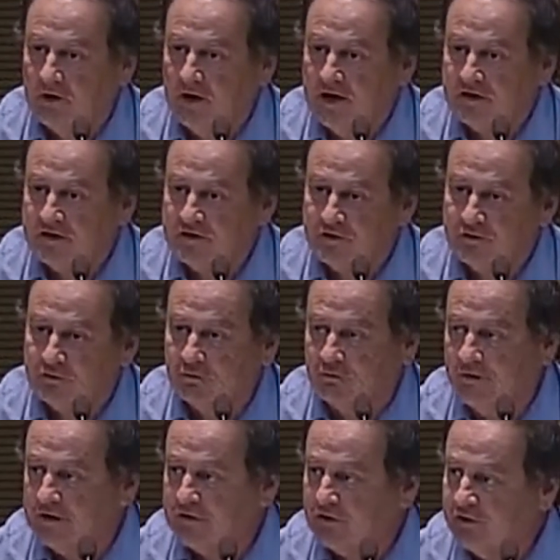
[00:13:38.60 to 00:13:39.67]
crisis of
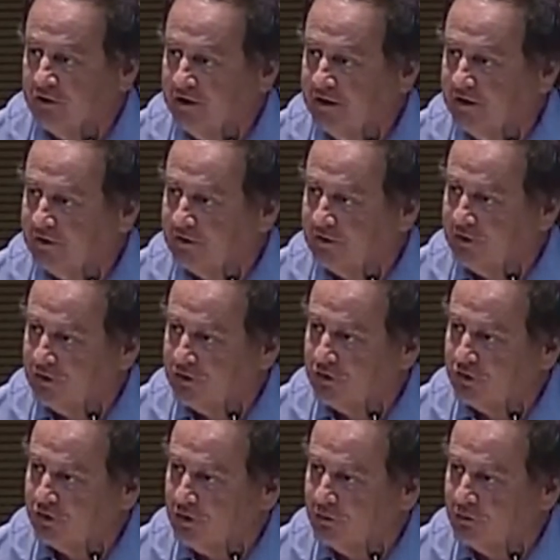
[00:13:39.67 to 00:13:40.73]
2008 because
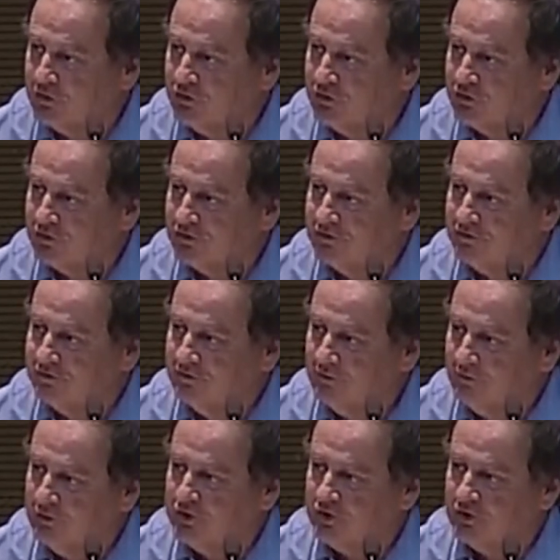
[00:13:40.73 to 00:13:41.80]
those options
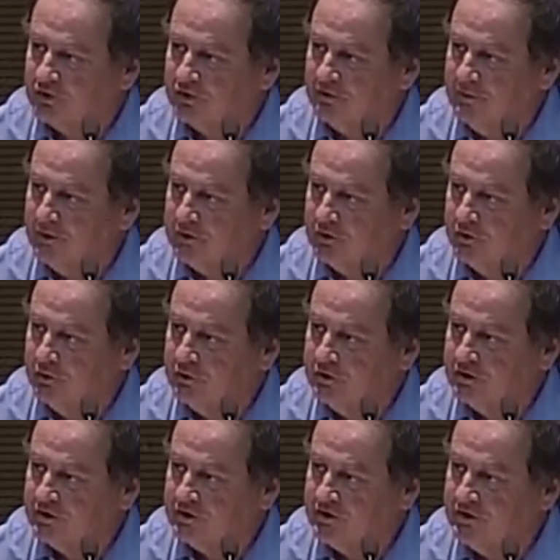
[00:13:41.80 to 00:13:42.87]
with shorter
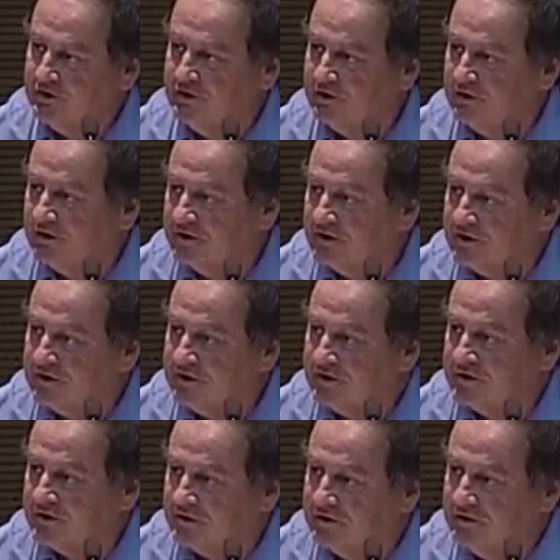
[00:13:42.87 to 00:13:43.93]
maturities didn't
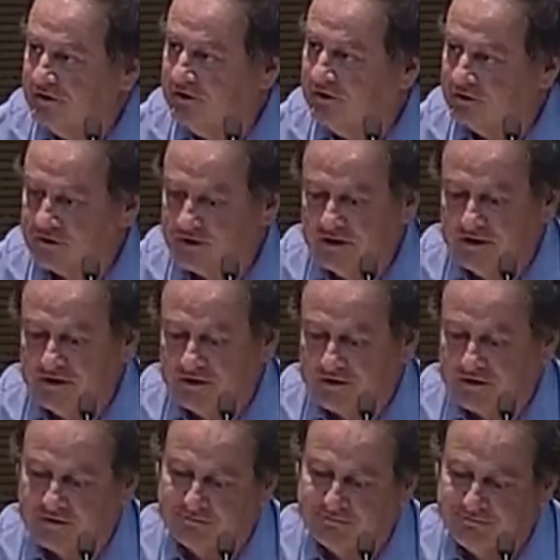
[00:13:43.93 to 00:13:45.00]
exist in those
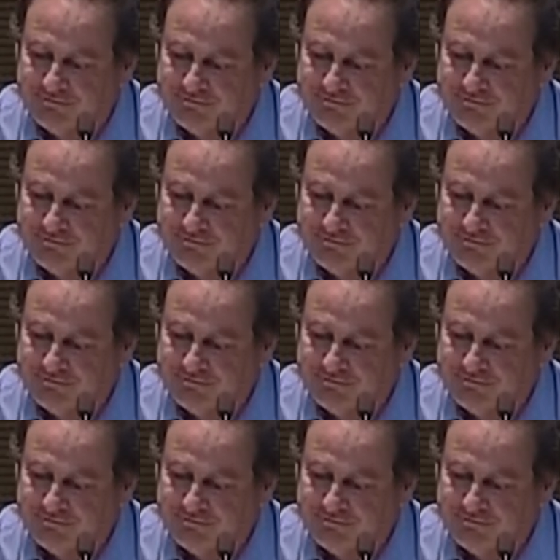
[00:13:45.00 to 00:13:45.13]
days.